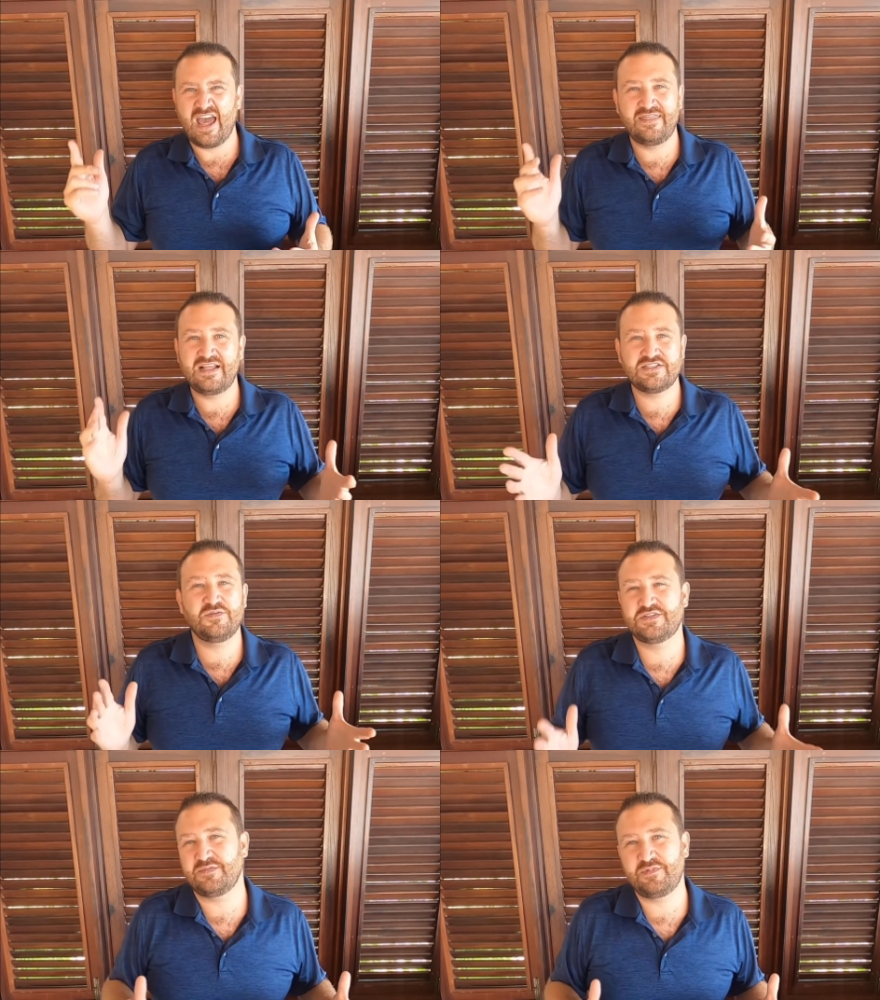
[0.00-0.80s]
And that's
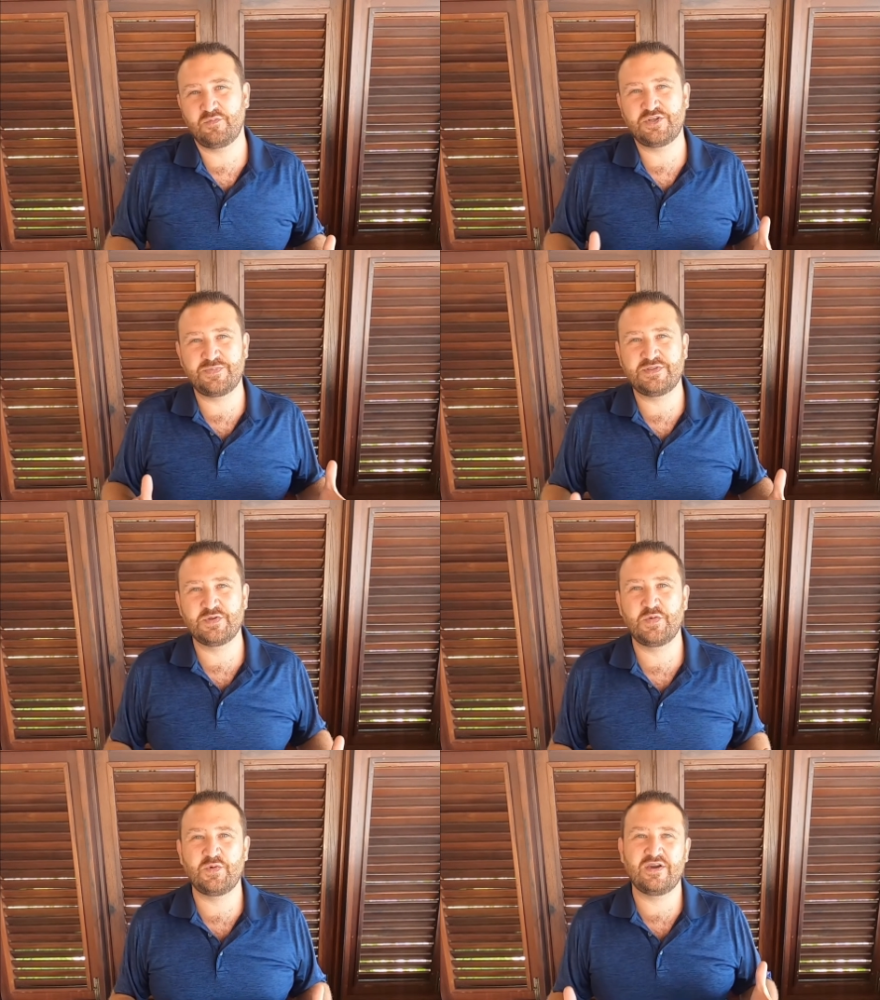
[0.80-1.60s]
not something we should be
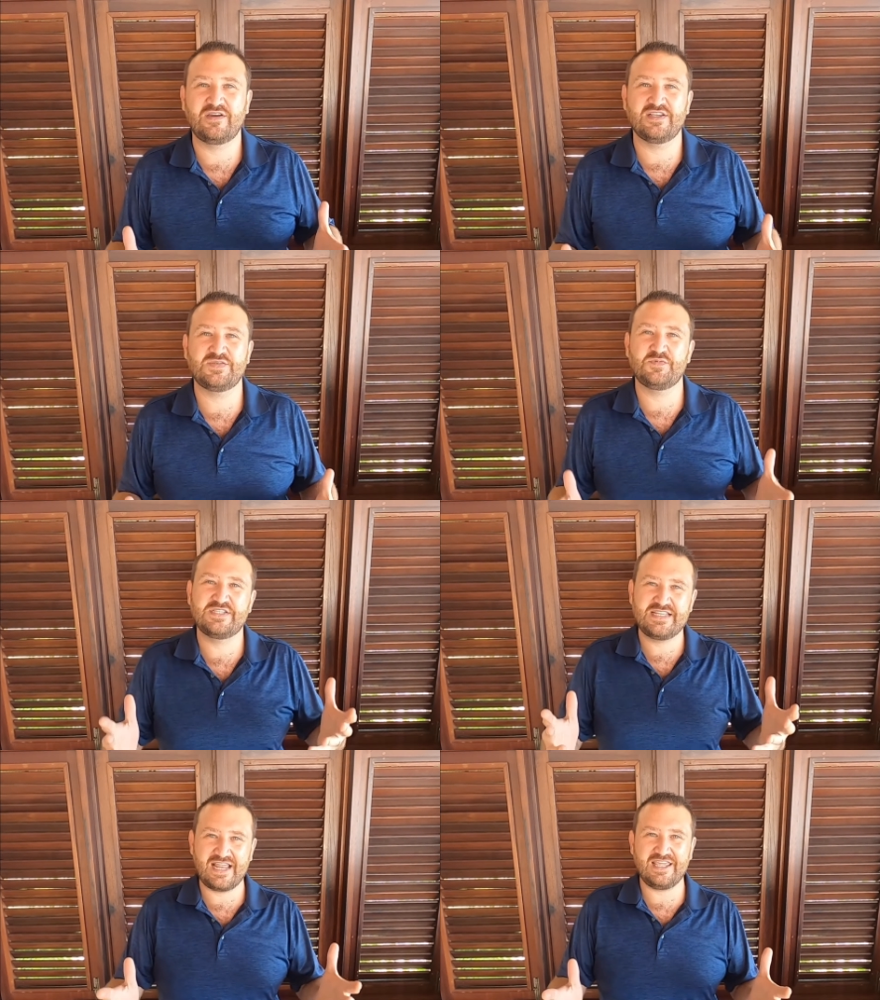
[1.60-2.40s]
doing when our customer
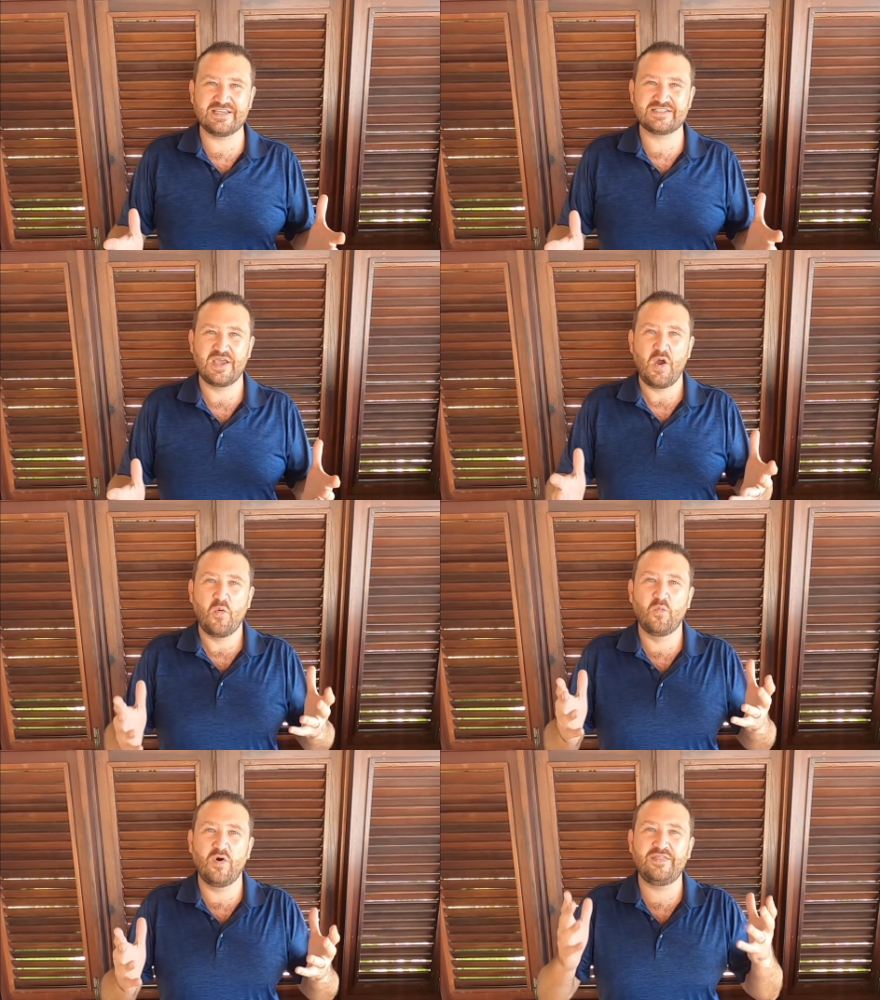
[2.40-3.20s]
is telling us
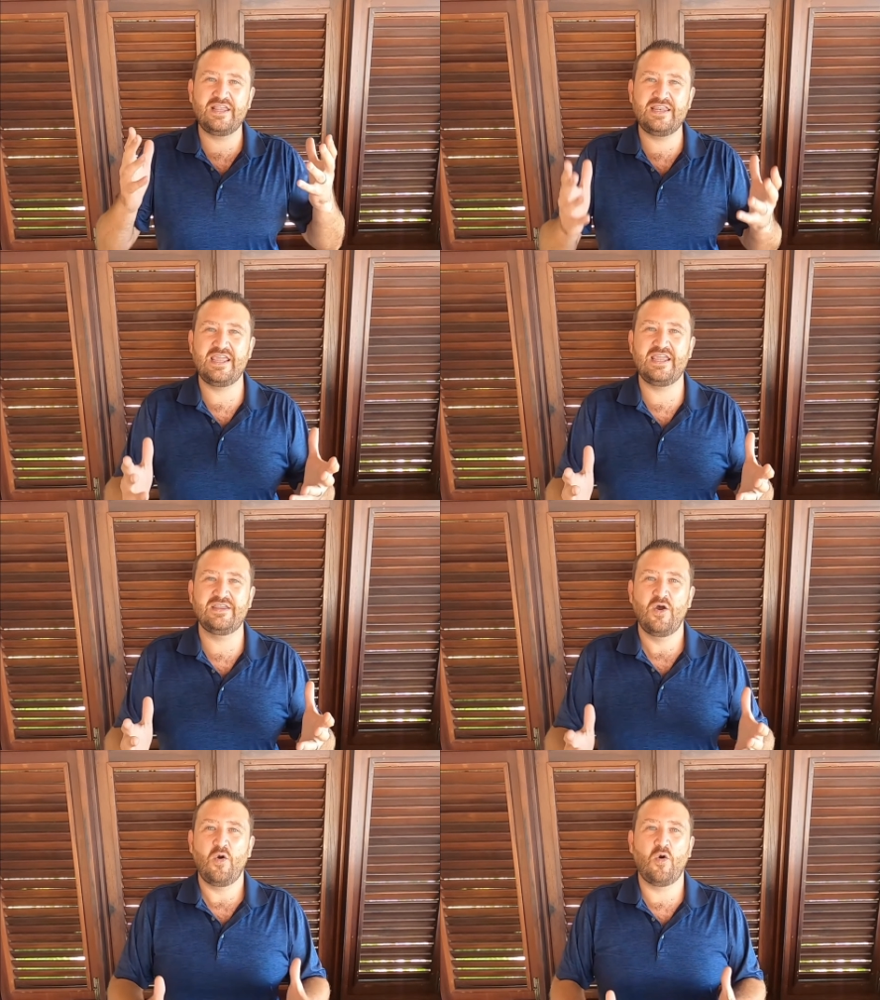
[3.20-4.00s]
what they
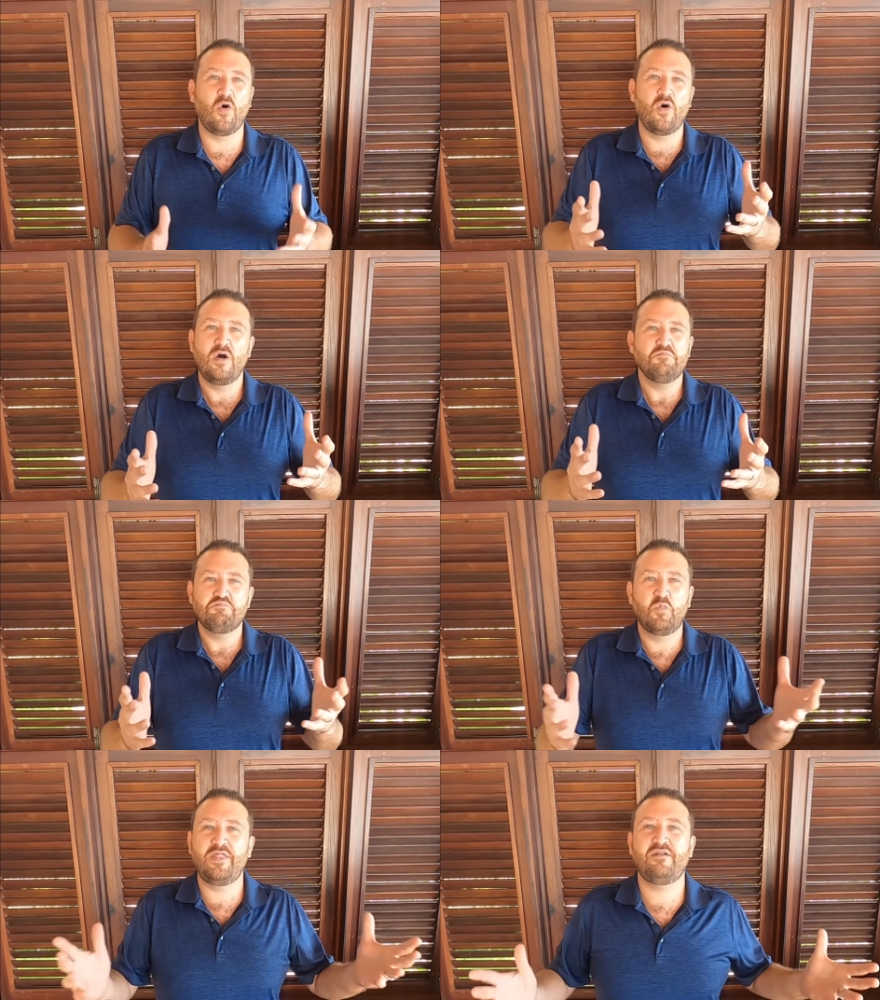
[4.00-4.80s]
need or
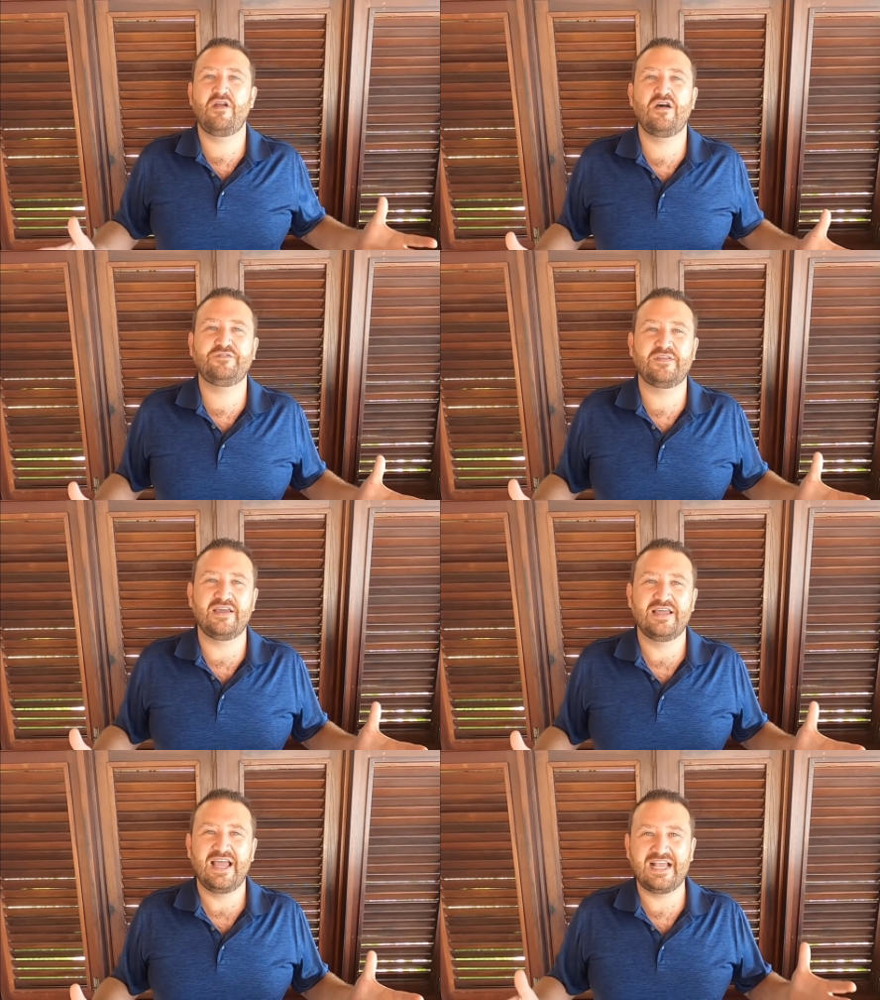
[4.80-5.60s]
what they're after,